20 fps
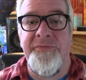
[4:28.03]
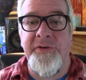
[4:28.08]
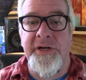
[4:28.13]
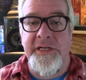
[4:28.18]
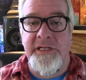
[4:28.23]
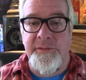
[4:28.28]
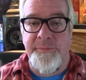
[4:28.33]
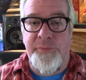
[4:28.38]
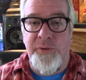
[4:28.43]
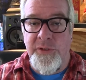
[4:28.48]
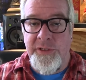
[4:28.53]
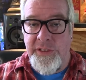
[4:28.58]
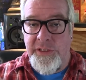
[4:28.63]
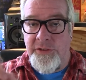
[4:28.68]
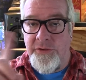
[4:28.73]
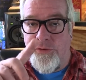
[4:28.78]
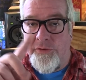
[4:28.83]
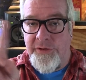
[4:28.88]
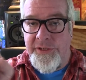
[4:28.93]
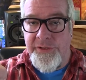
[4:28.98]
forget to put
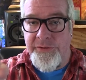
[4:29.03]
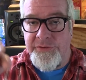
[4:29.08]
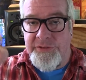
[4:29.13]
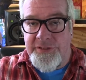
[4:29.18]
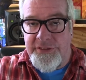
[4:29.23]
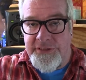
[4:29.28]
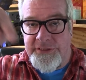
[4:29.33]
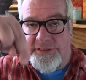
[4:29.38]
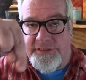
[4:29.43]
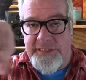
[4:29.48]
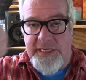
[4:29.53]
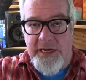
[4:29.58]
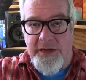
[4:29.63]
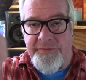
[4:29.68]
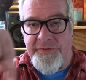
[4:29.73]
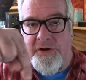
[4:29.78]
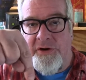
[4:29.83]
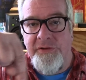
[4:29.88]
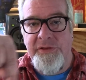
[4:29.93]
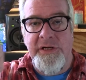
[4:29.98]
your uses
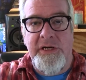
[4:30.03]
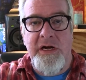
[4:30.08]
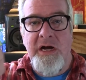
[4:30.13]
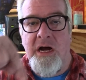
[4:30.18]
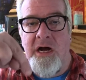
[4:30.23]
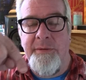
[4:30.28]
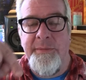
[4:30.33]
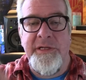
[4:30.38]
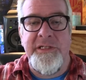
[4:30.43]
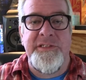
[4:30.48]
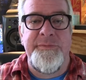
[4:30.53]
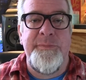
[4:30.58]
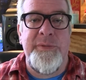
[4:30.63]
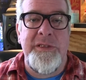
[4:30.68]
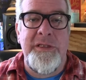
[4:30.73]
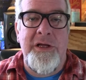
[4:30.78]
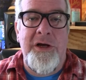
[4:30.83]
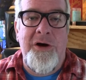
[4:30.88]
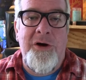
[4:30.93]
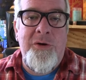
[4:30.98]
down there in the comments
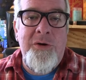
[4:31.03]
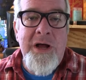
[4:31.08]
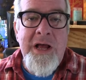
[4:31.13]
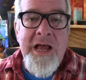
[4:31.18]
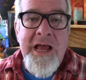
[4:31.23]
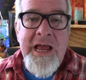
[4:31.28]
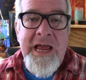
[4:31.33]
below.